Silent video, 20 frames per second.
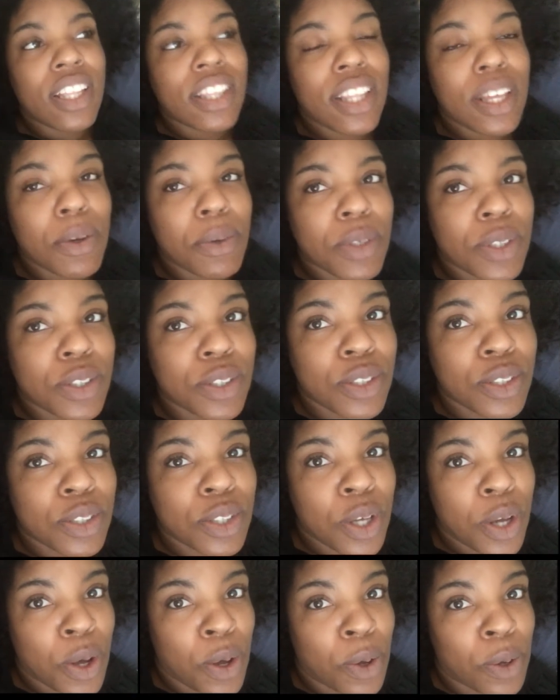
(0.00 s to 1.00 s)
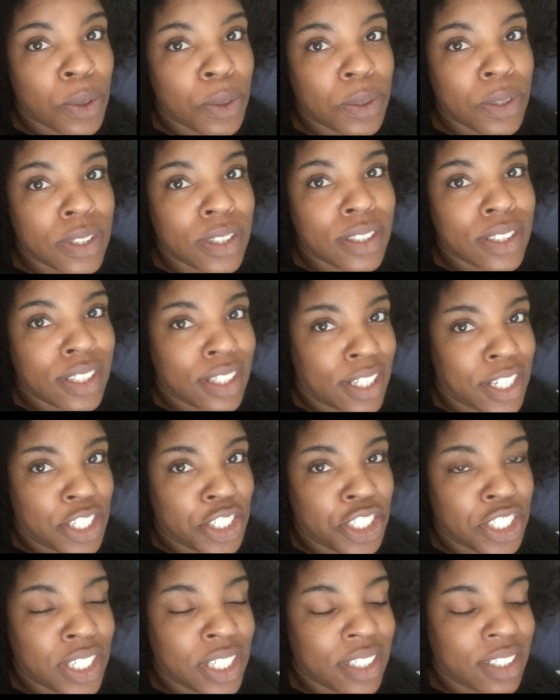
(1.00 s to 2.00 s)
They were so
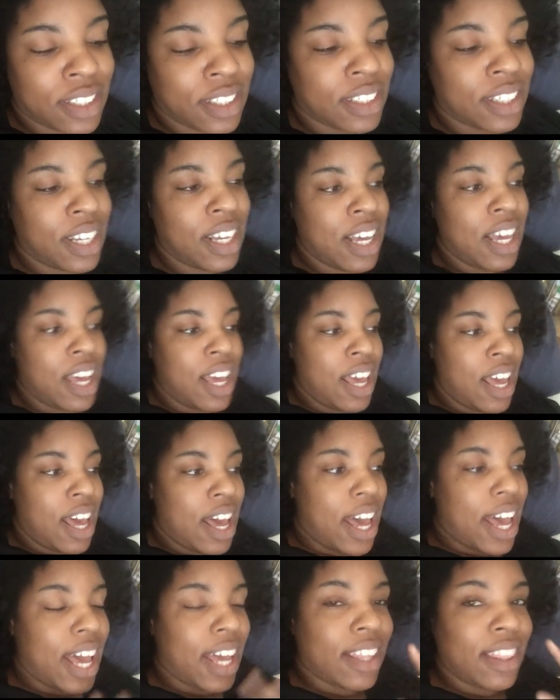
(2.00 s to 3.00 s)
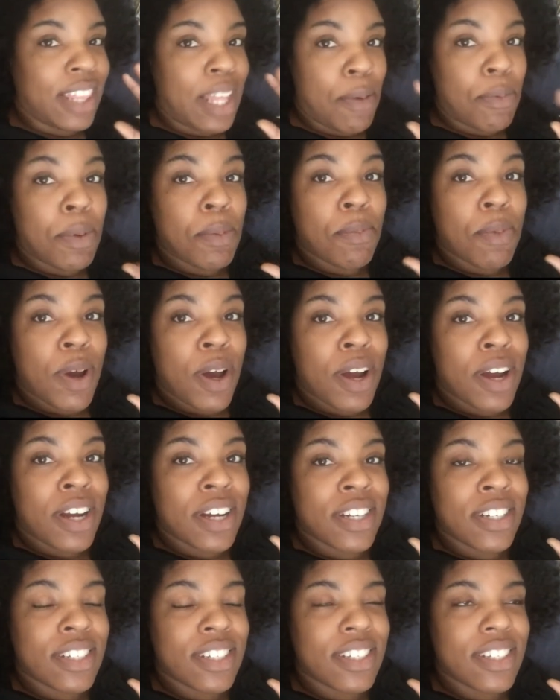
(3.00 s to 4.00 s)
delicious. I had lemon
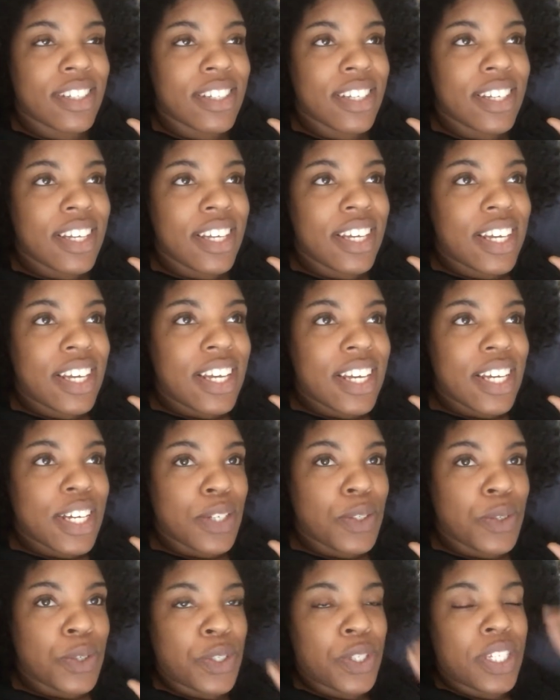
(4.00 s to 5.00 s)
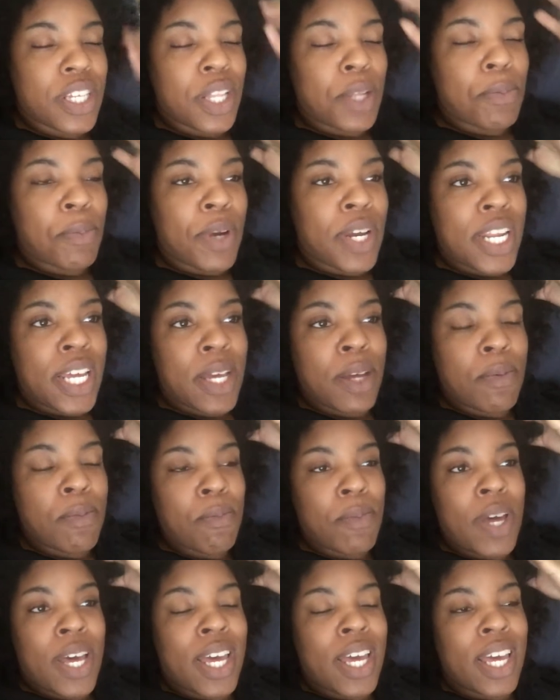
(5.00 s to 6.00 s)
bars because we were celebrating
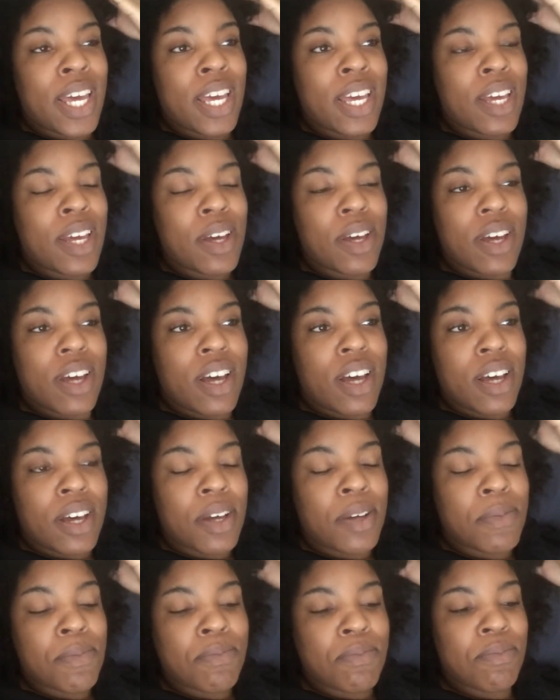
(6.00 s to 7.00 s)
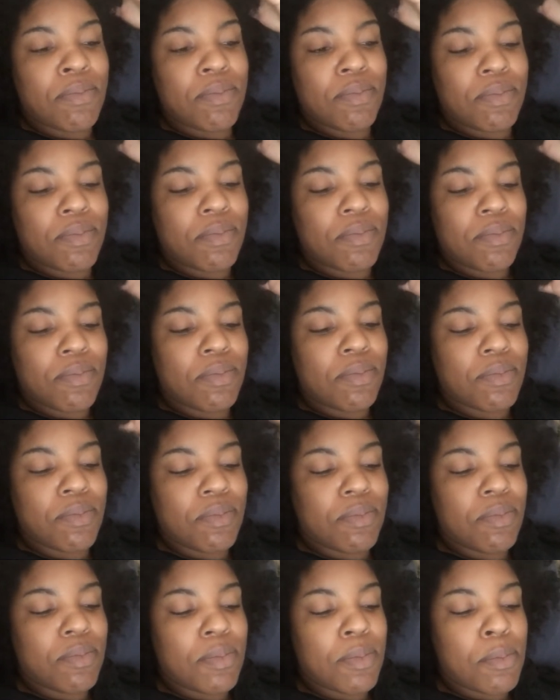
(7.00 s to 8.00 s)
my um,
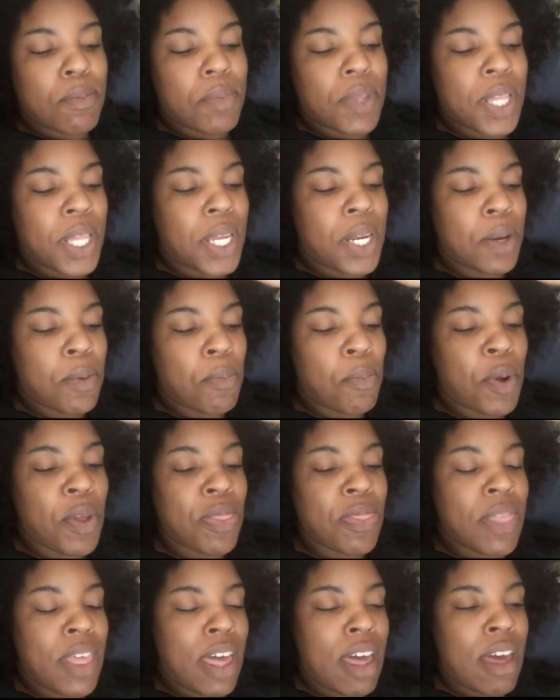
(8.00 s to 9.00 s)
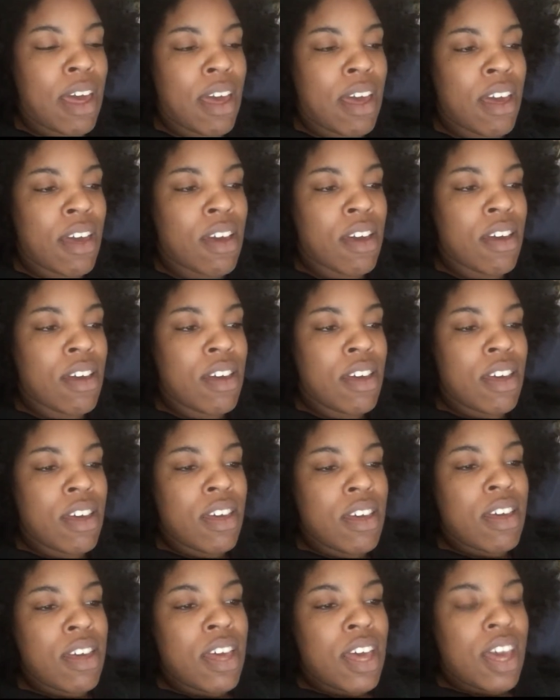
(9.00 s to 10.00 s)
belated birthday,
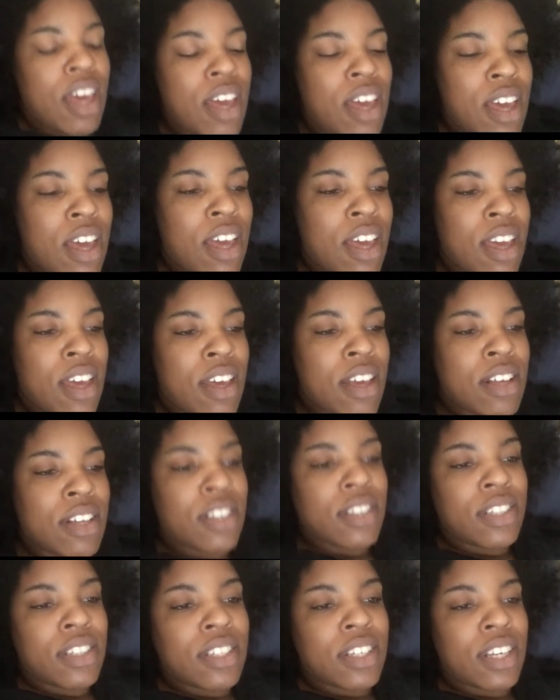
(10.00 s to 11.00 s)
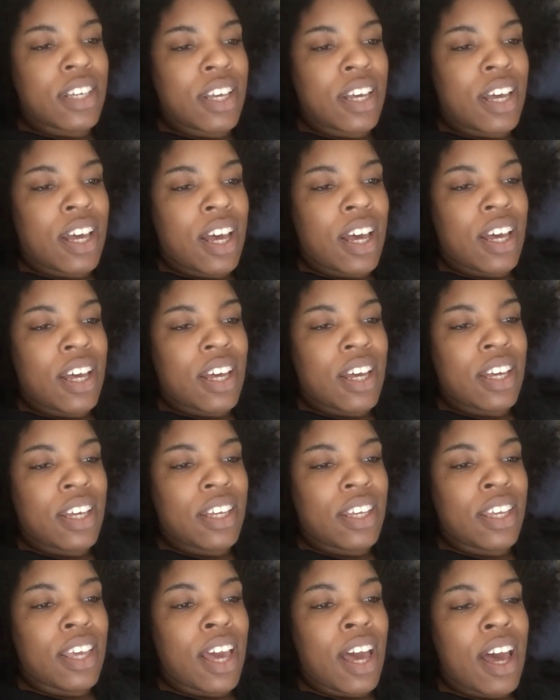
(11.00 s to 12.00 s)
and
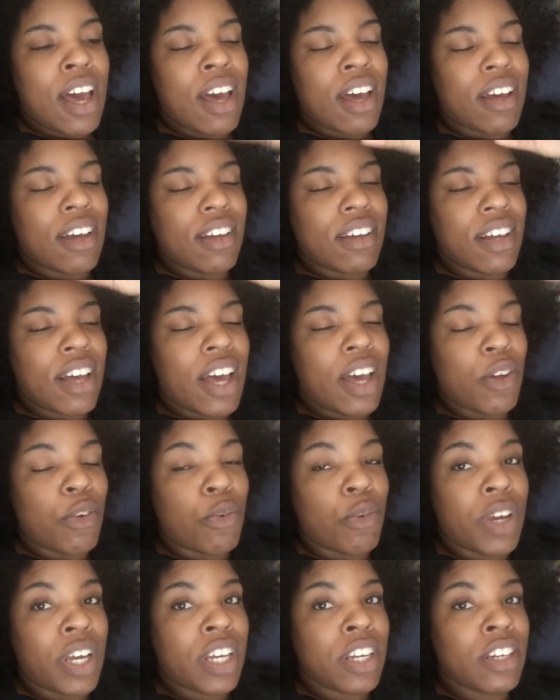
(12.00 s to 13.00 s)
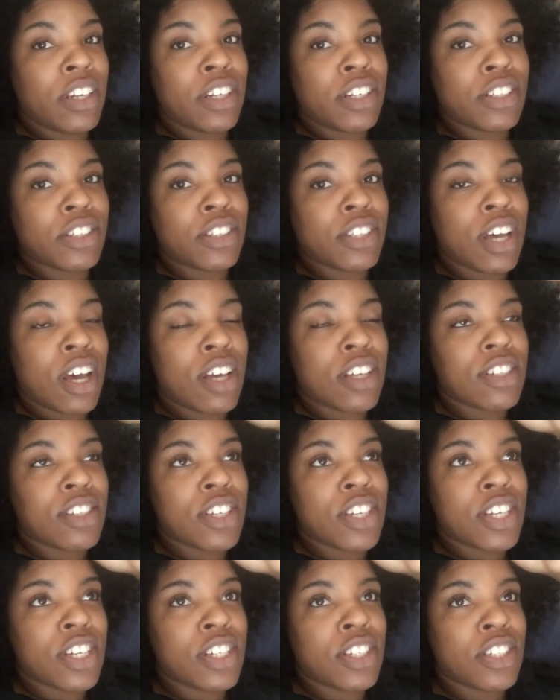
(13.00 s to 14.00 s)
yeah, had reindeer sausage.